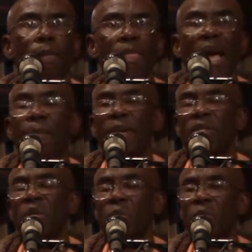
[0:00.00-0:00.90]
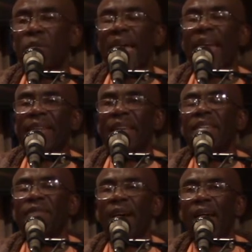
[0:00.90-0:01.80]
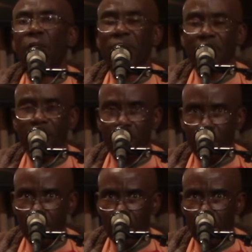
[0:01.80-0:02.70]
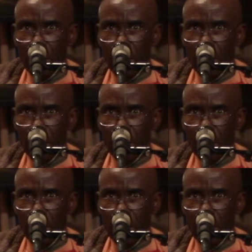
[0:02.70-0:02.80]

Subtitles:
that person will identify with his